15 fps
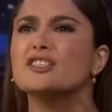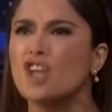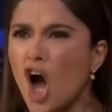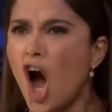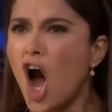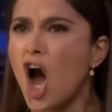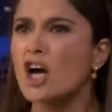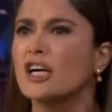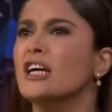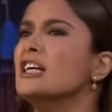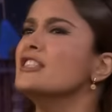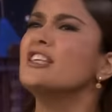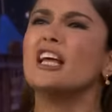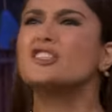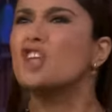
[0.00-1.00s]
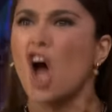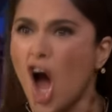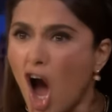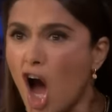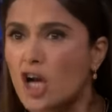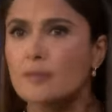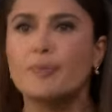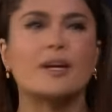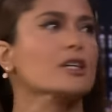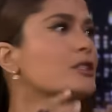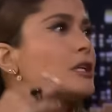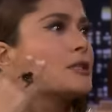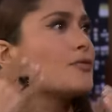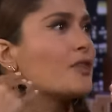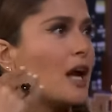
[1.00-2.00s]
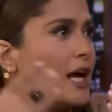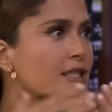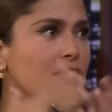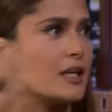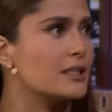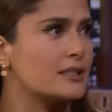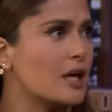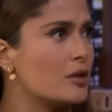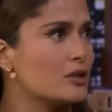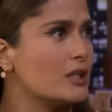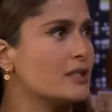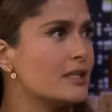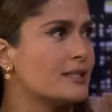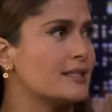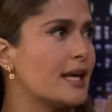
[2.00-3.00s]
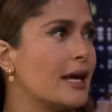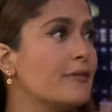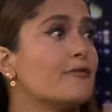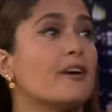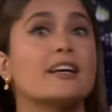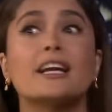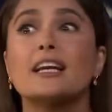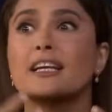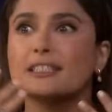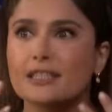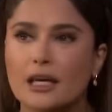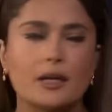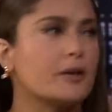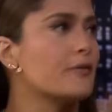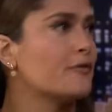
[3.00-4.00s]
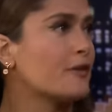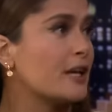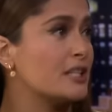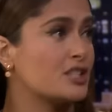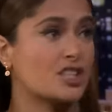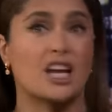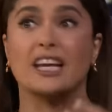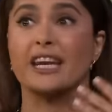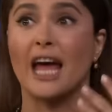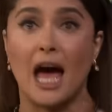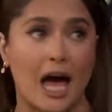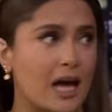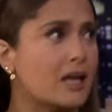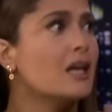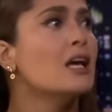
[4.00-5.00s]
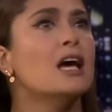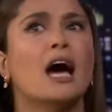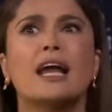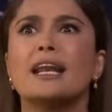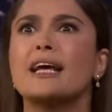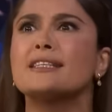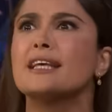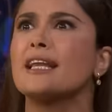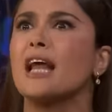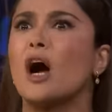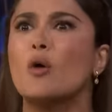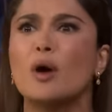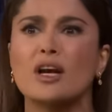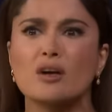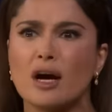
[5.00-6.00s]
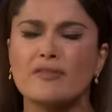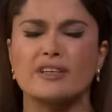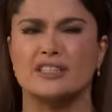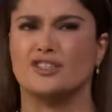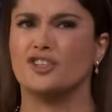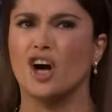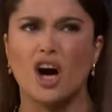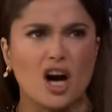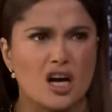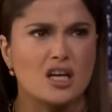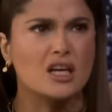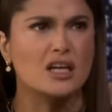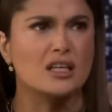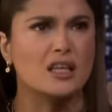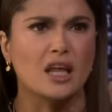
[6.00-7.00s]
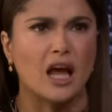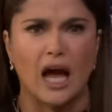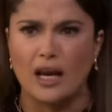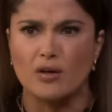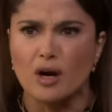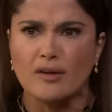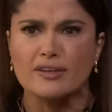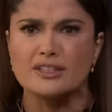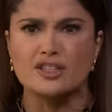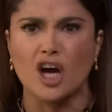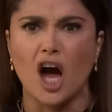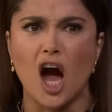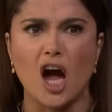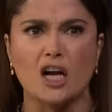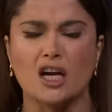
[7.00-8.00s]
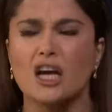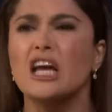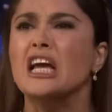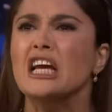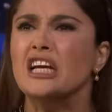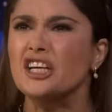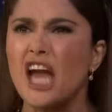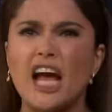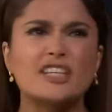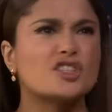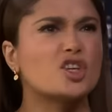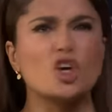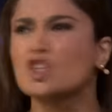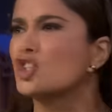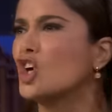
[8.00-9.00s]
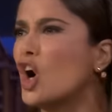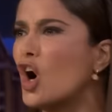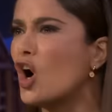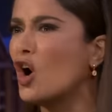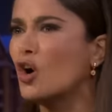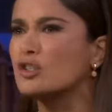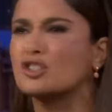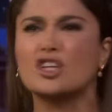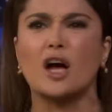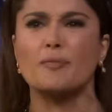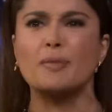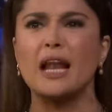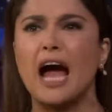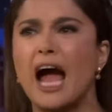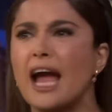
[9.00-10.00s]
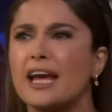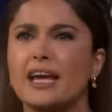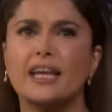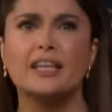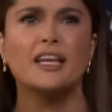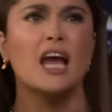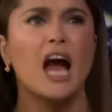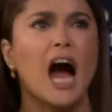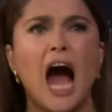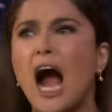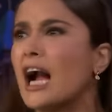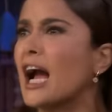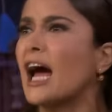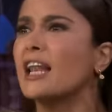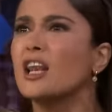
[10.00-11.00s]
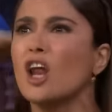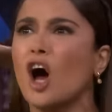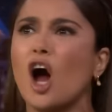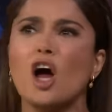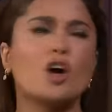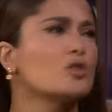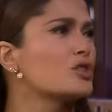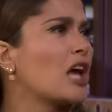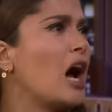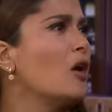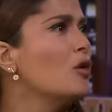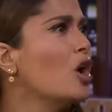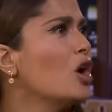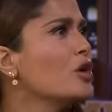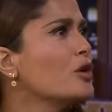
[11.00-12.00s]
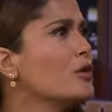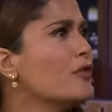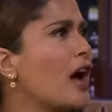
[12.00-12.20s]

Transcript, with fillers: dog, the dog, because it's French and it sounded the same. Finally, he said it in French, canard. And I said, Oh, I don't have a dog. I don't have a dog. Yeah. Yes, you do. Stop lying. God knows how long you've